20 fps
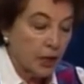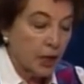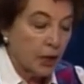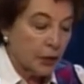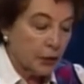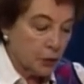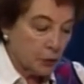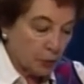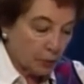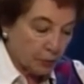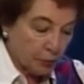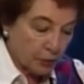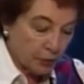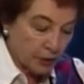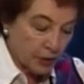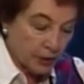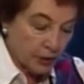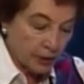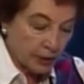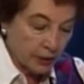you would put
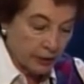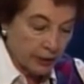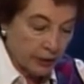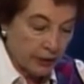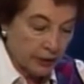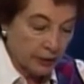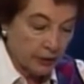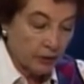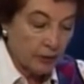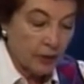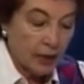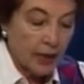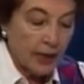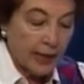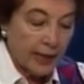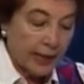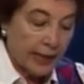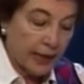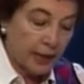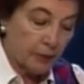it on here
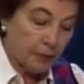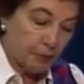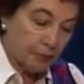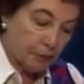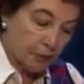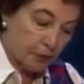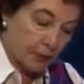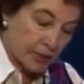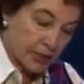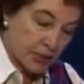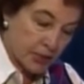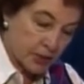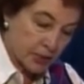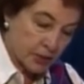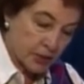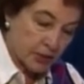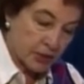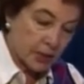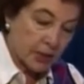and press it.